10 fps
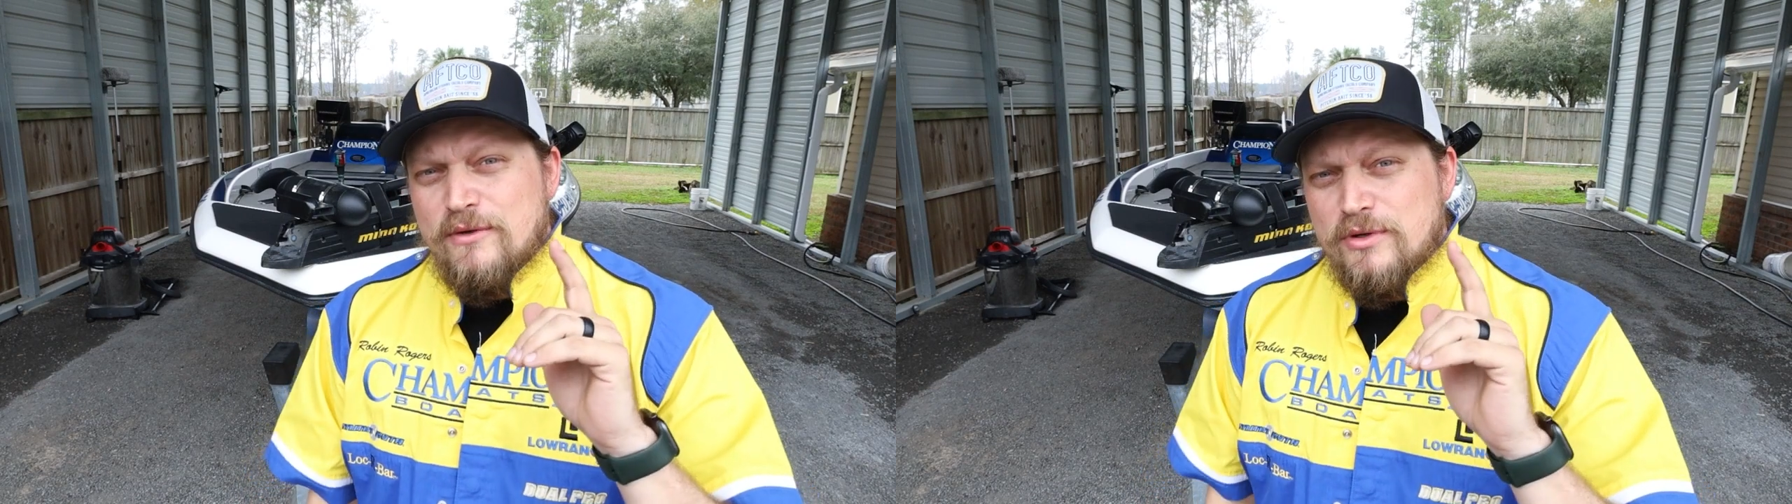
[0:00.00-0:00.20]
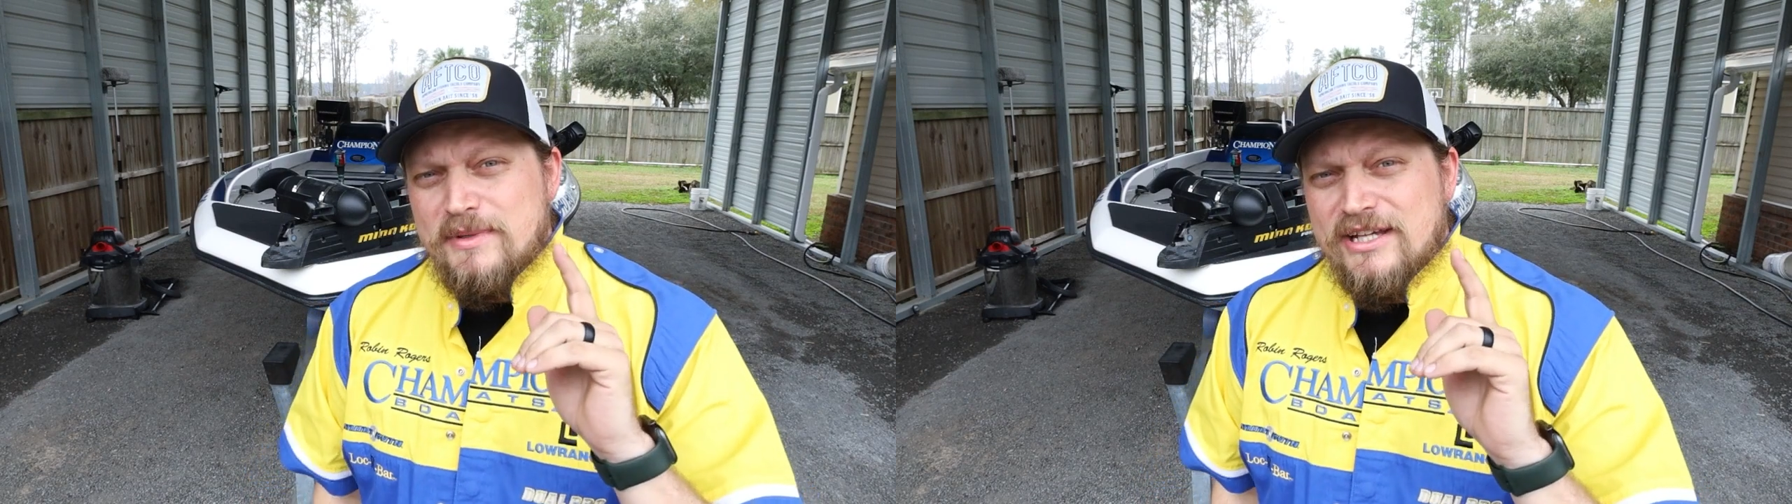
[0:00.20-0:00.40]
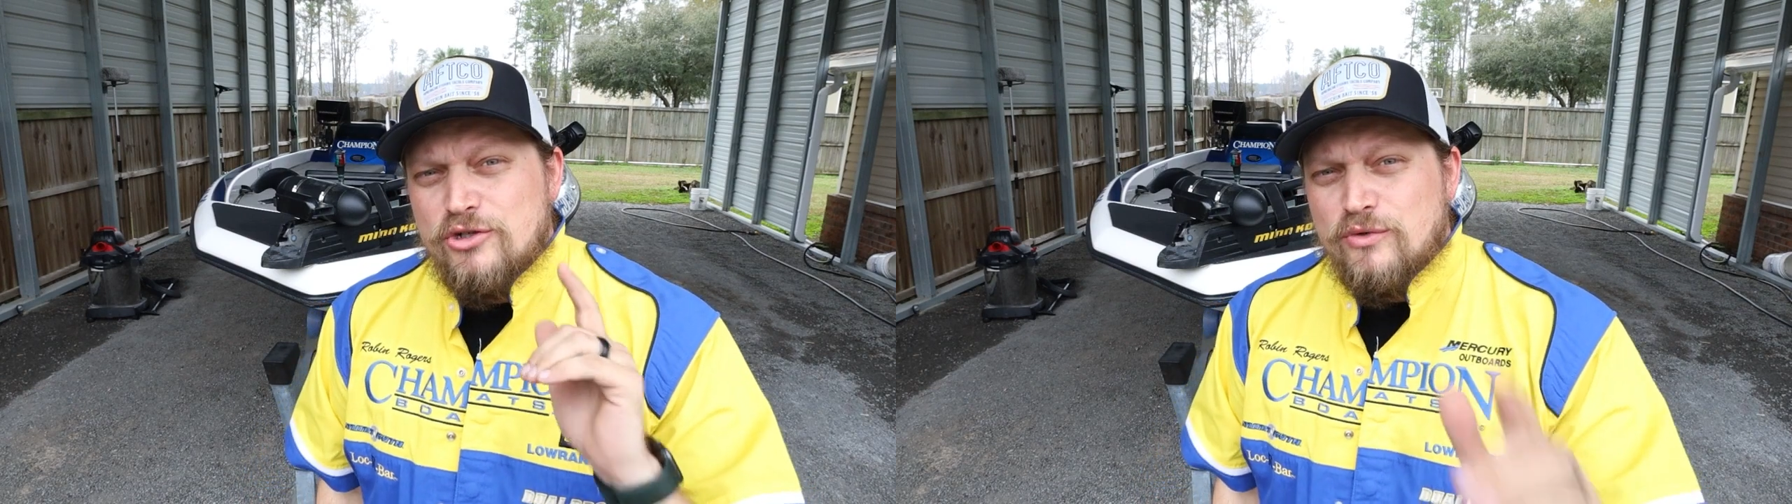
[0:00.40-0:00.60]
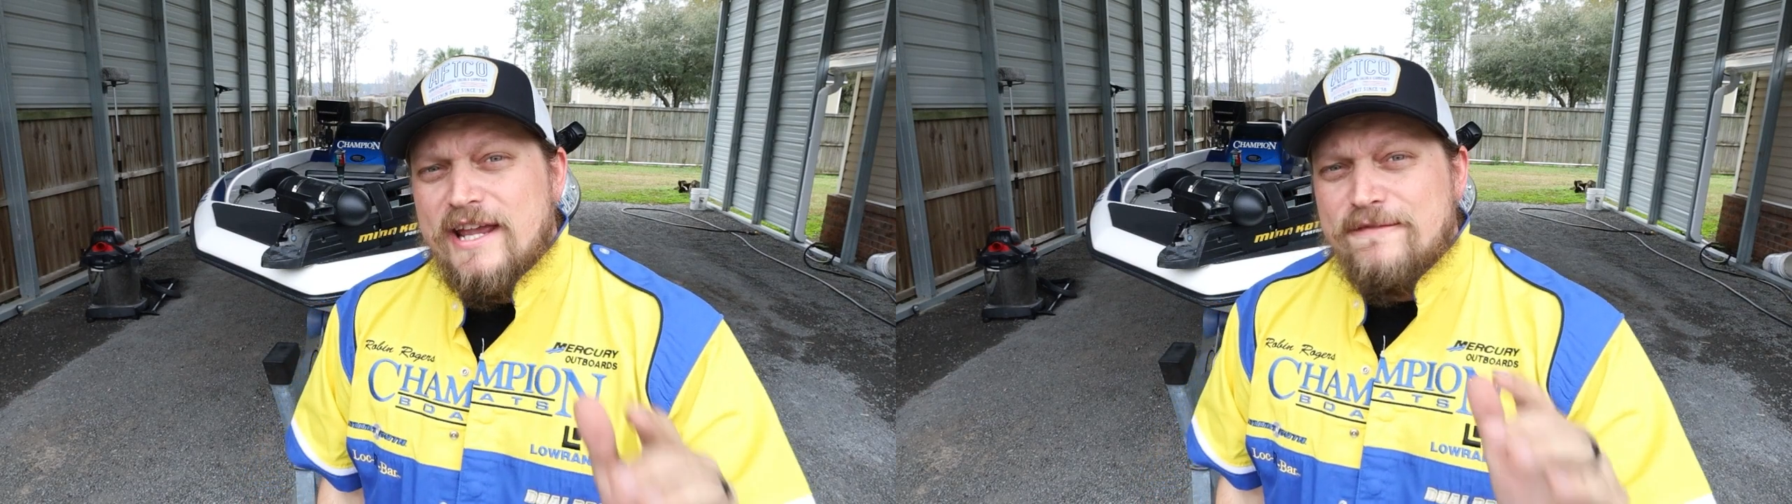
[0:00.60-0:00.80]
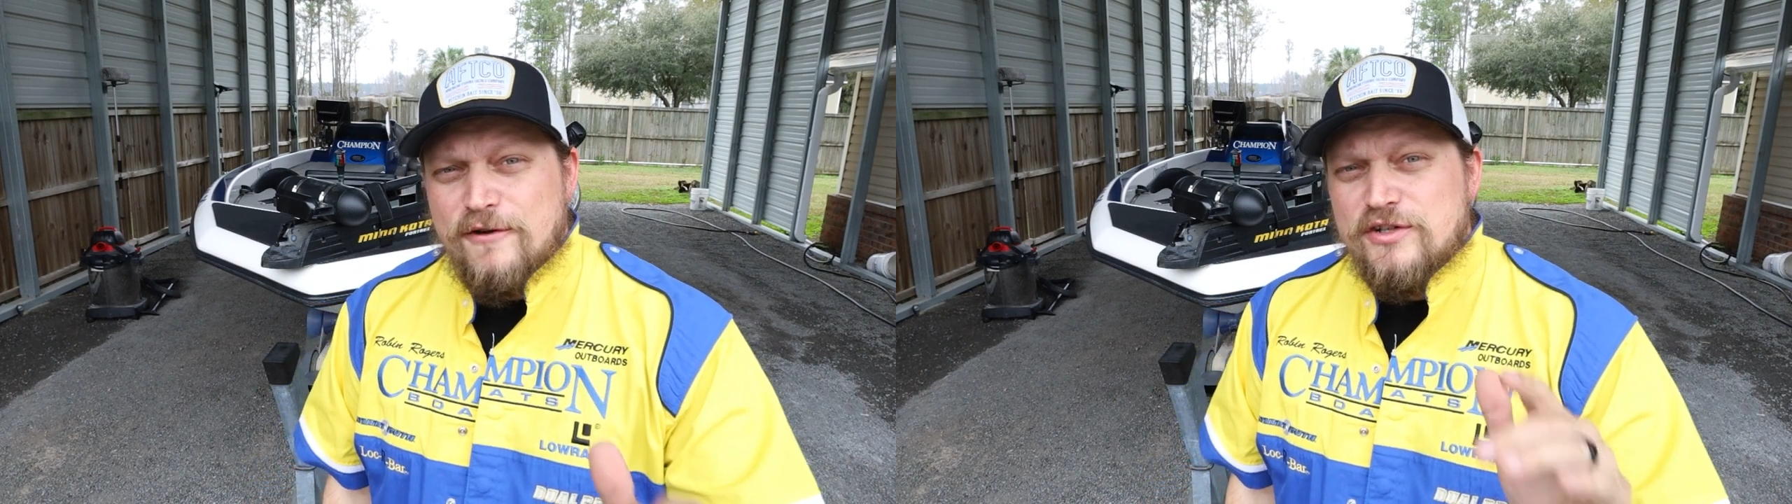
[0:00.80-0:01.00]
and would be a
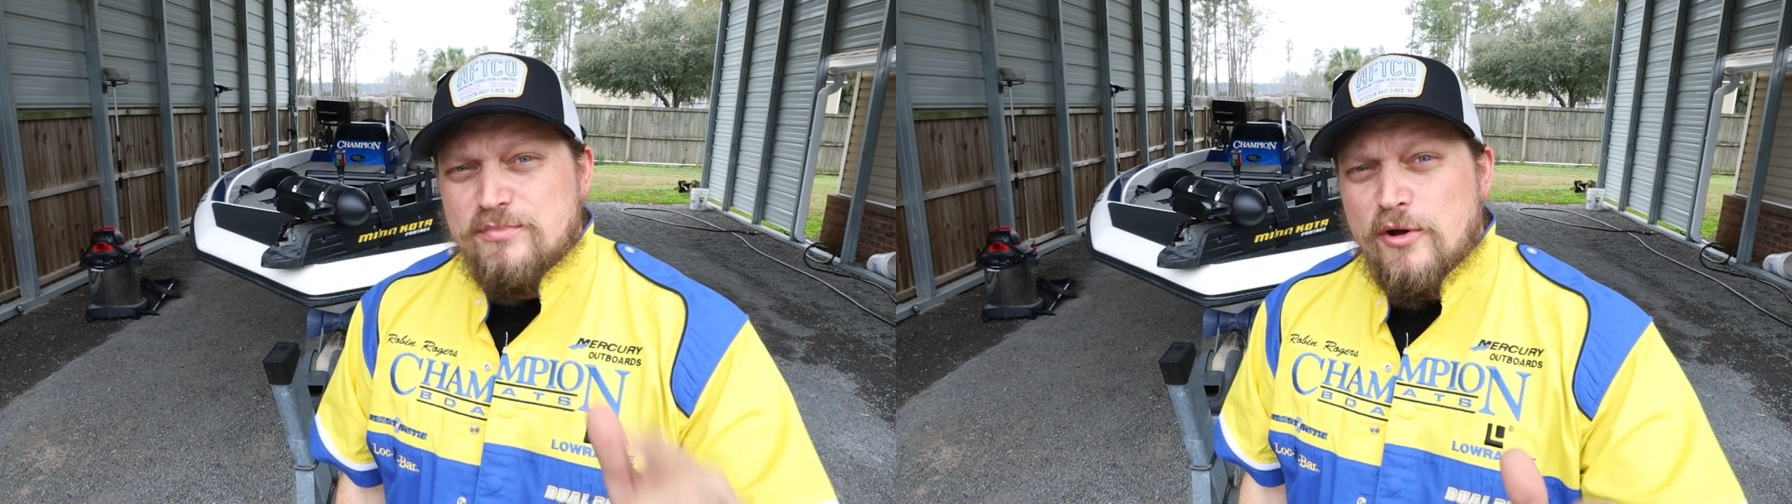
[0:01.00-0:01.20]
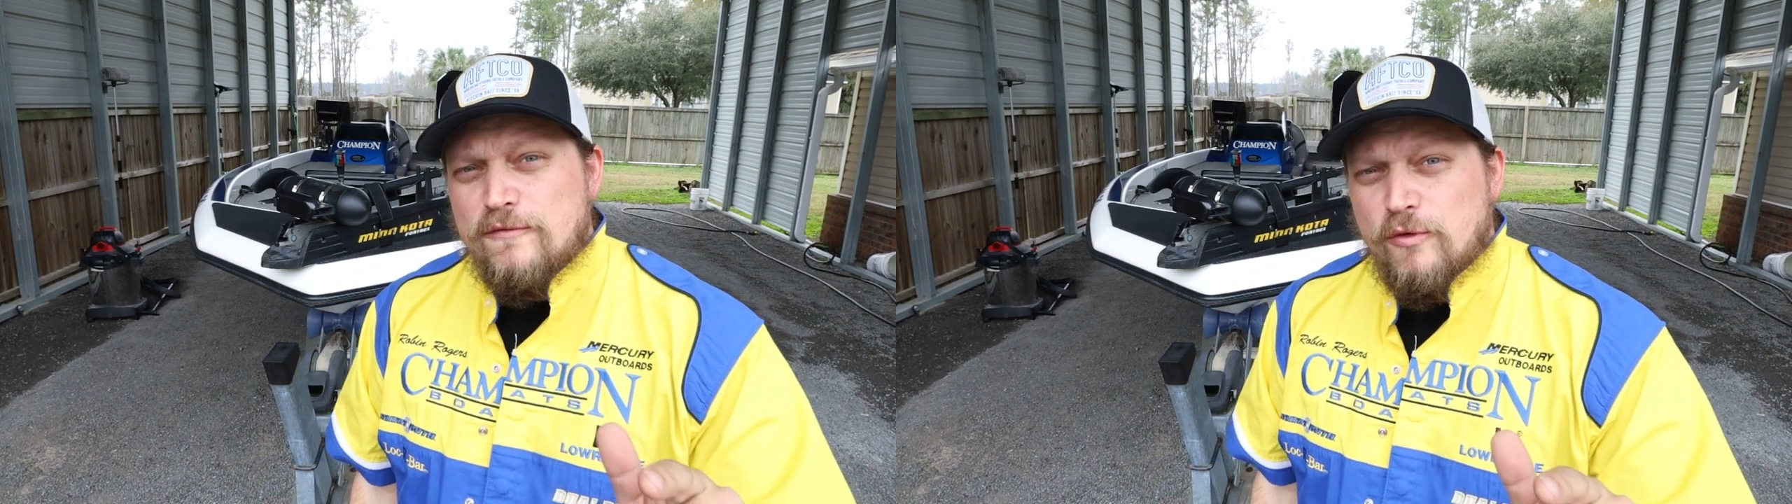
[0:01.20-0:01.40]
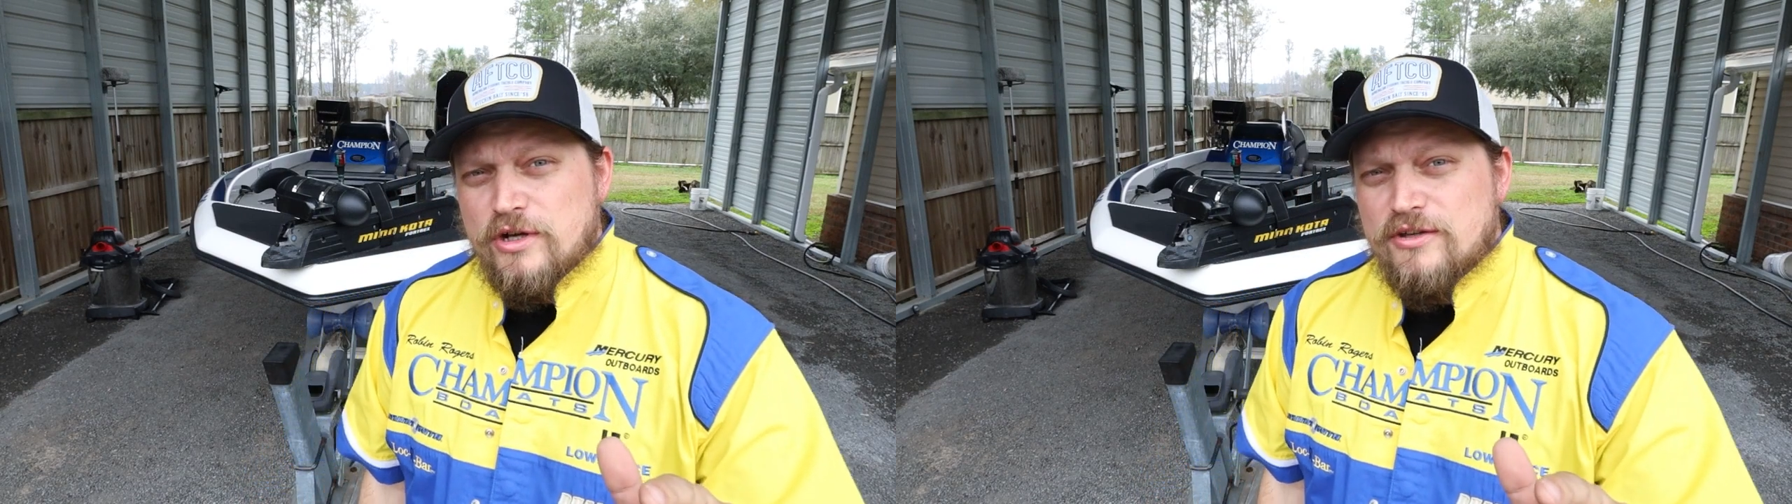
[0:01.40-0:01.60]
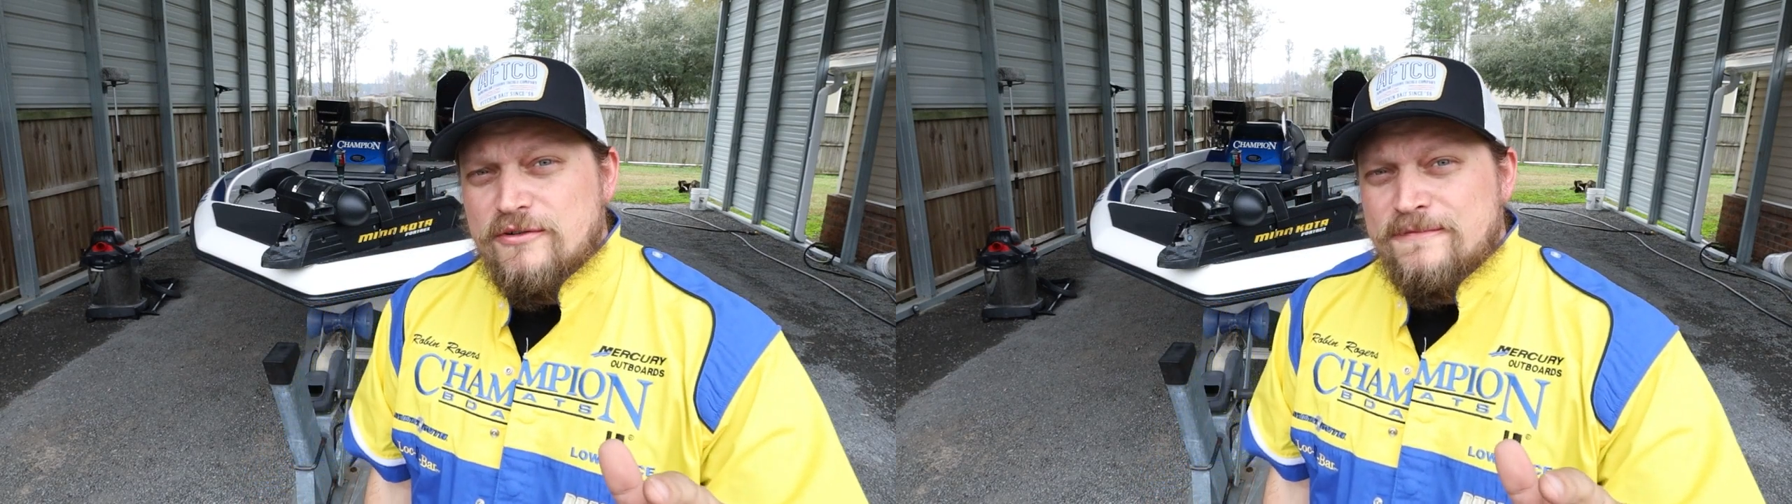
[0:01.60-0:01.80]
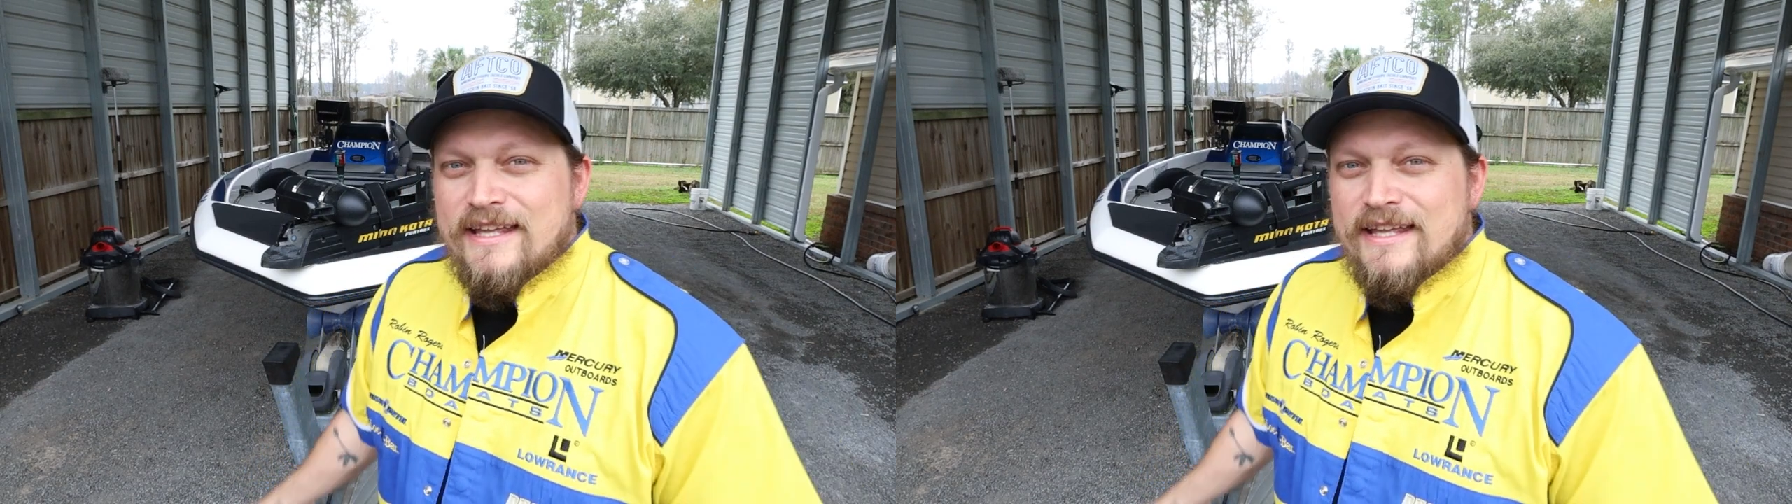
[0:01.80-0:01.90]
great first boat for you.